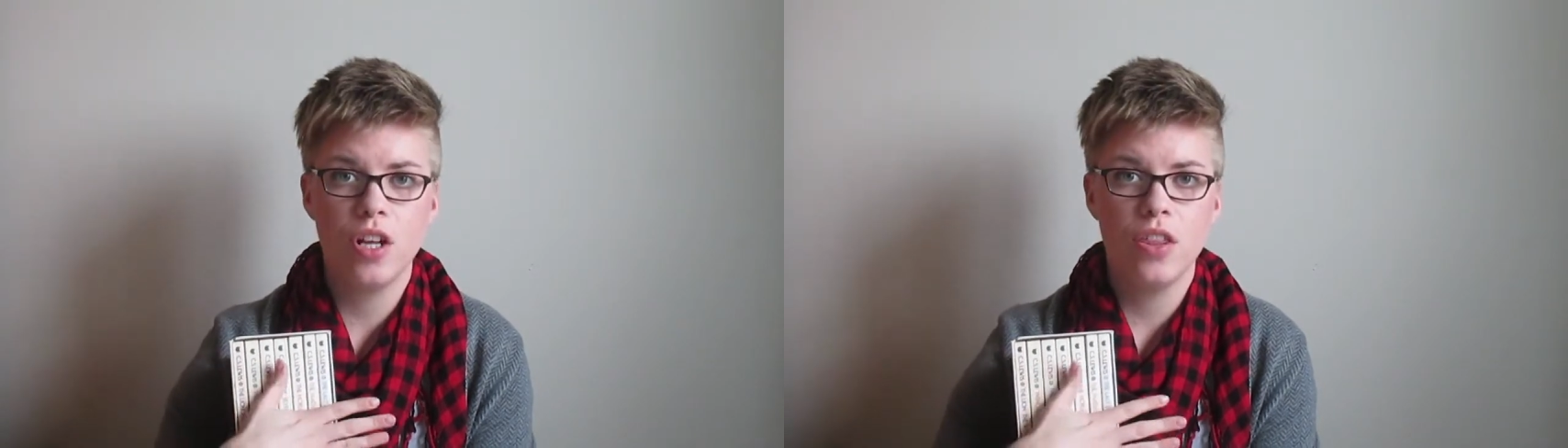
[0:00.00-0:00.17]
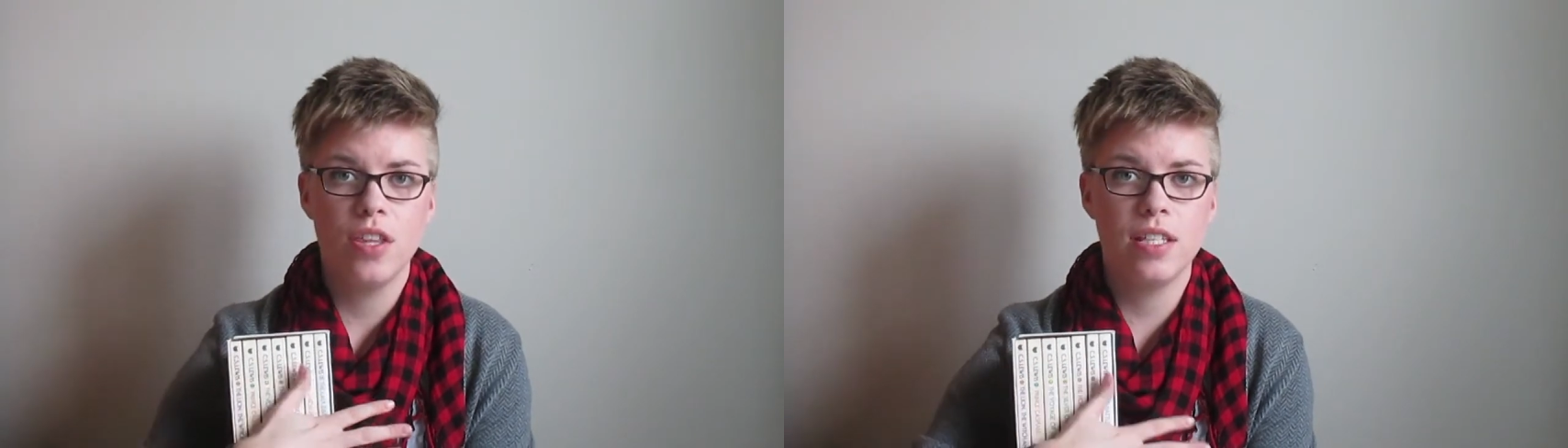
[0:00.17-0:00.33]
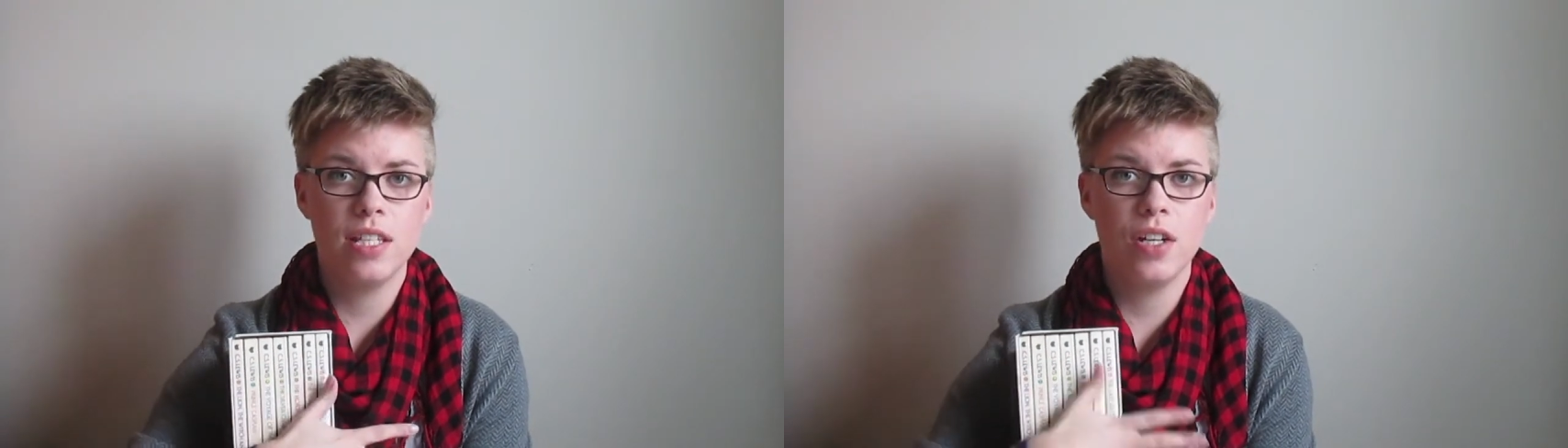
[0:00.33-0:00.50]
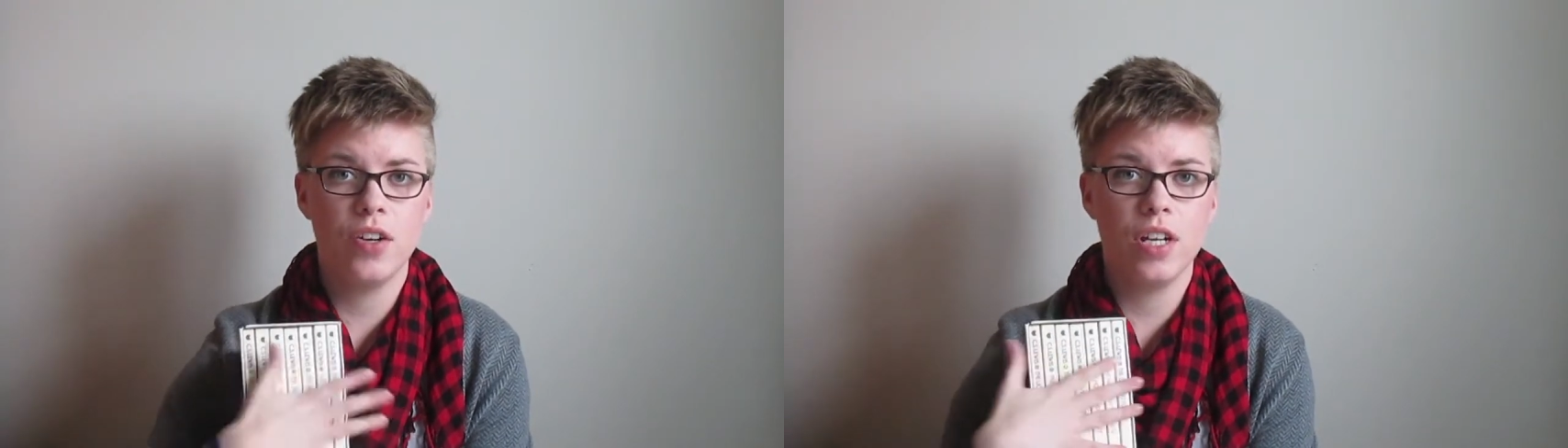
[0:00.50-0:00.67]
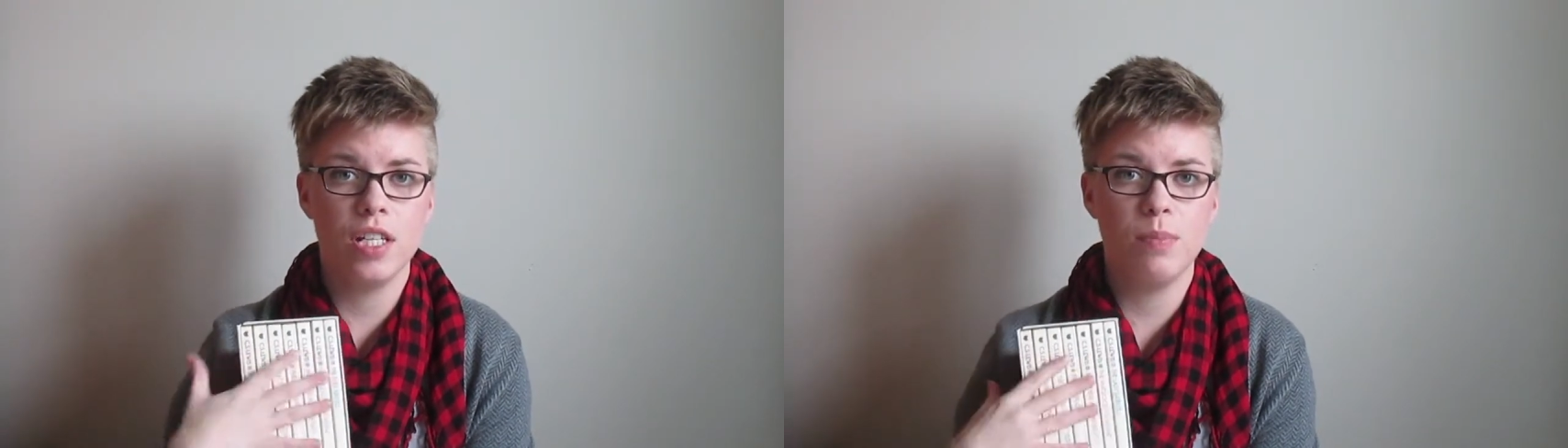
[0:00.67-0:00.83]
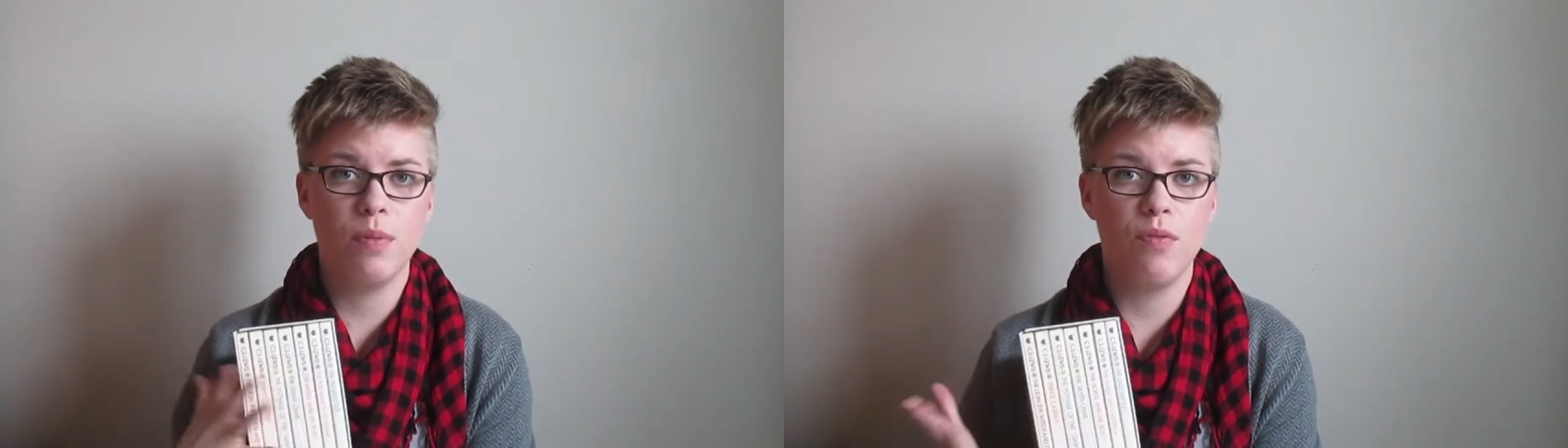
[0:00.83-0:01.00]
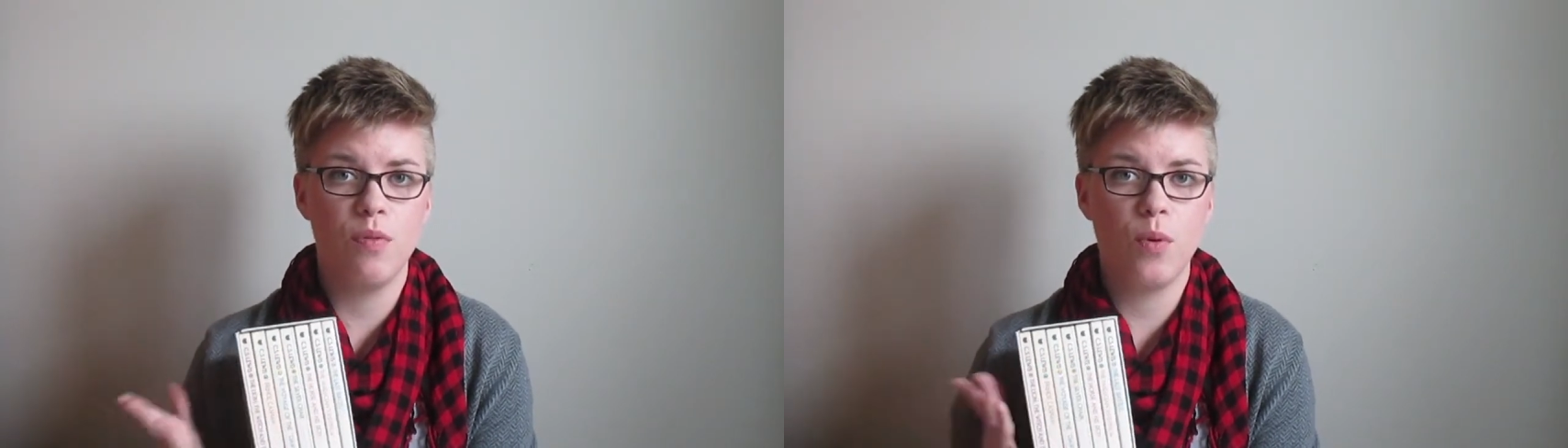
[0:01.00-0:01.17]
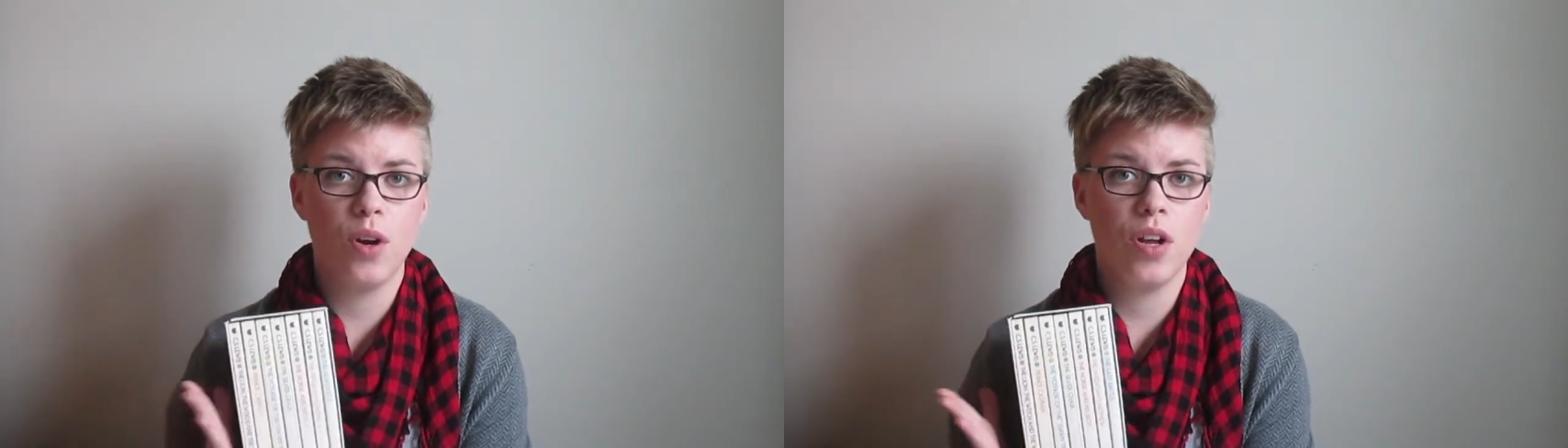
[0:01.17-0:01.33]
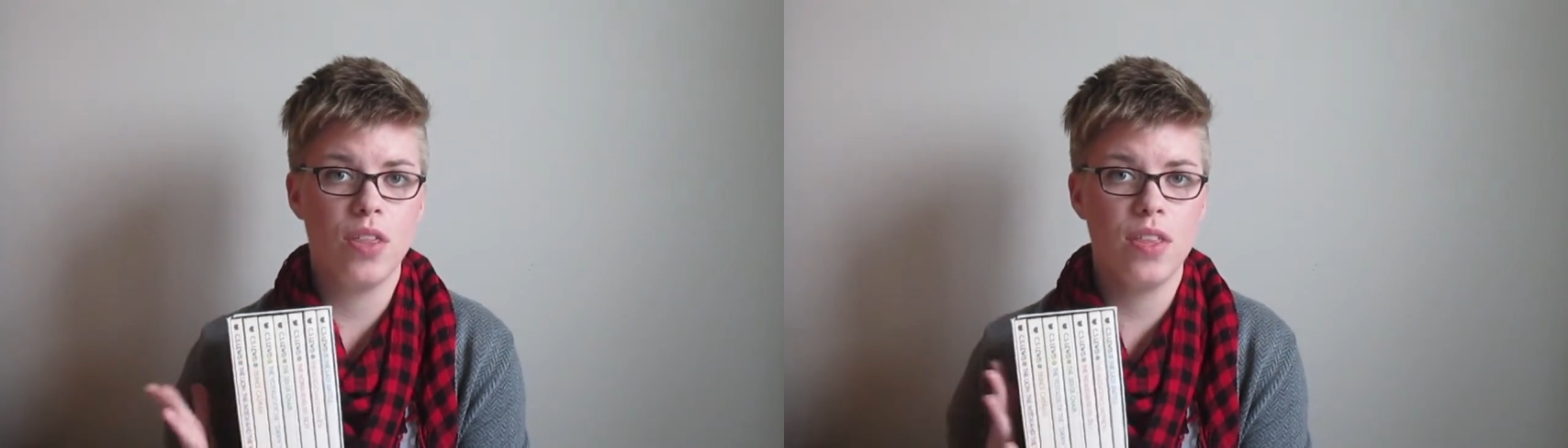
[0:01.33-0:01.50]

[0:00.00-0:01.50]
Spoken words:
the series before